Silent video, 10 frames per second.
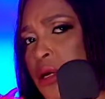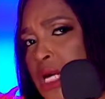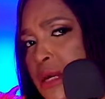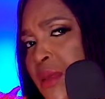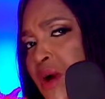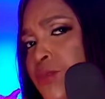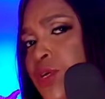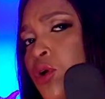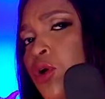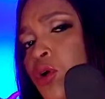a man will
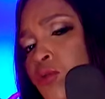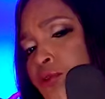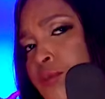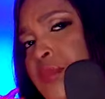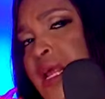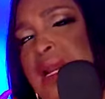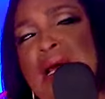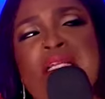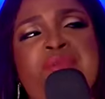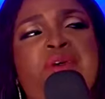go from
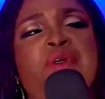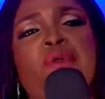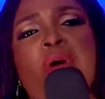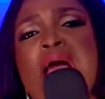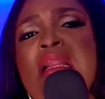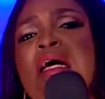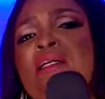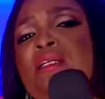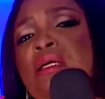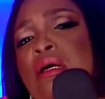mainland, if we go to
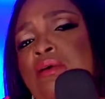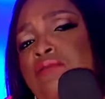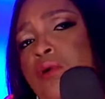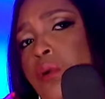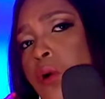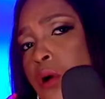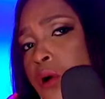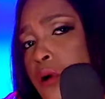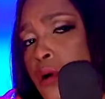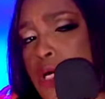island for work,
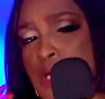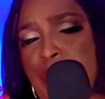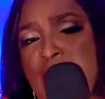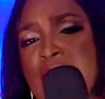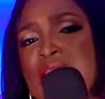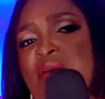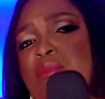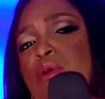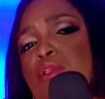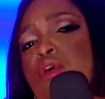he will enter
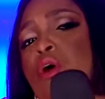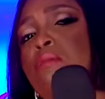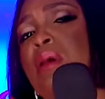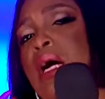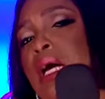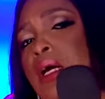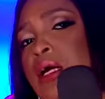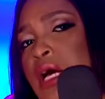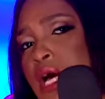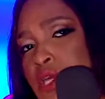bus, come back,
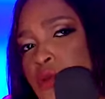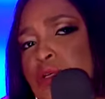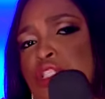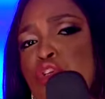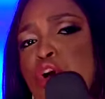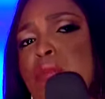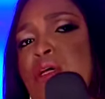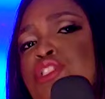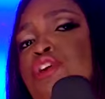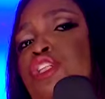and he wants you to come and
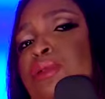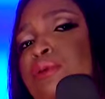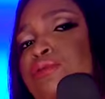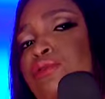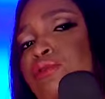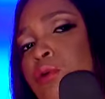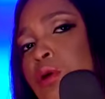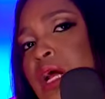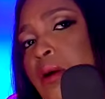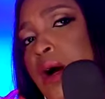on top of you for
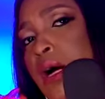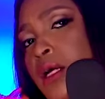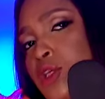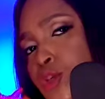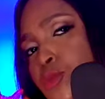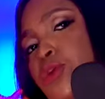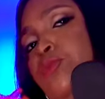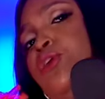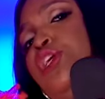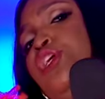1 hour. Tomorrow
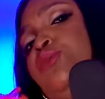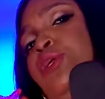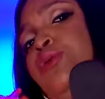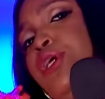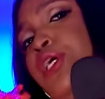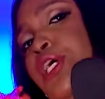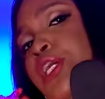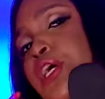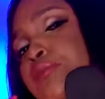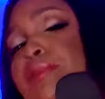morning, he will go again.
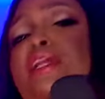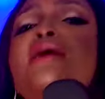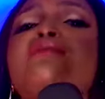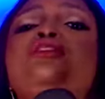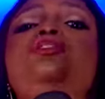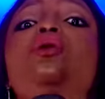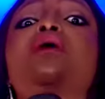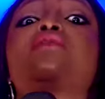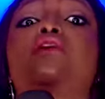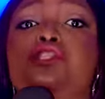Madam, don't you
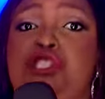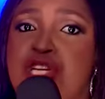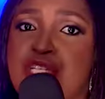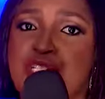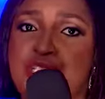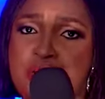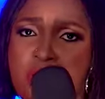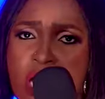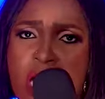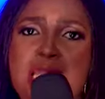have conscience?
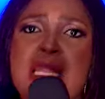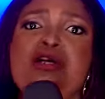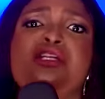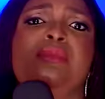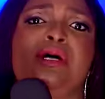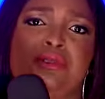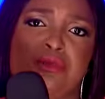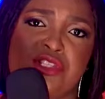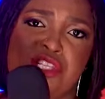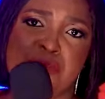Allow the man to
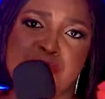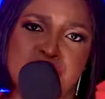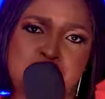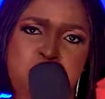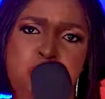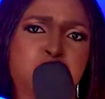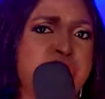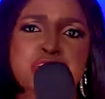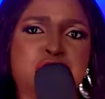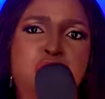sleep.
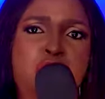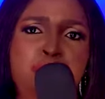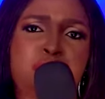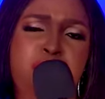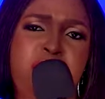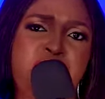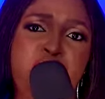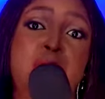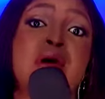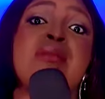He did not come to marriage to
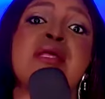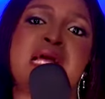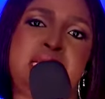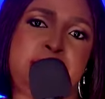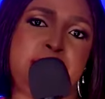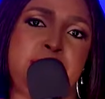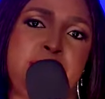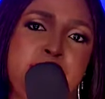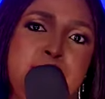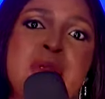come and be knocking.
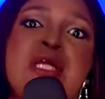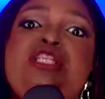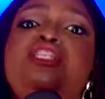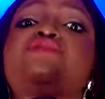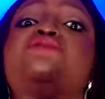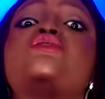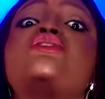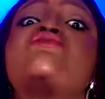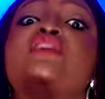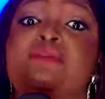Marriage is filled
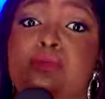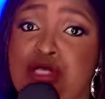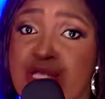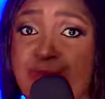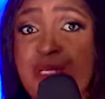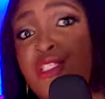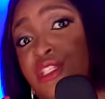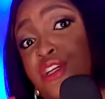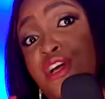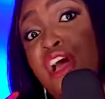with
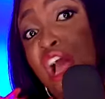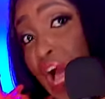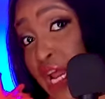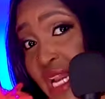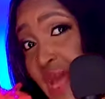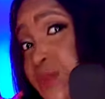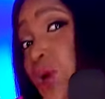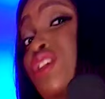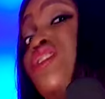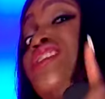responsibility. And let me
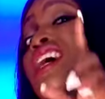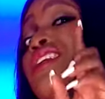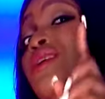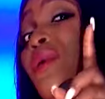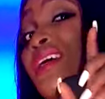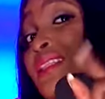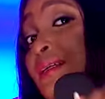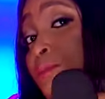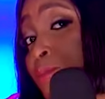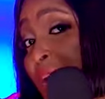also tell you one
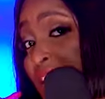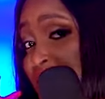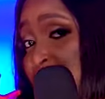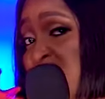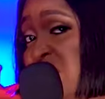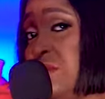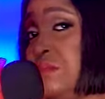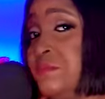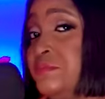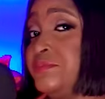thing, married men.
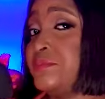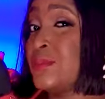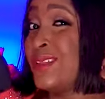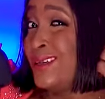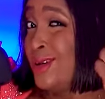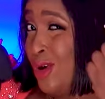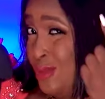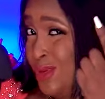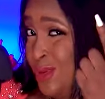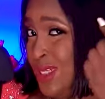Come
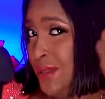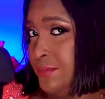closer.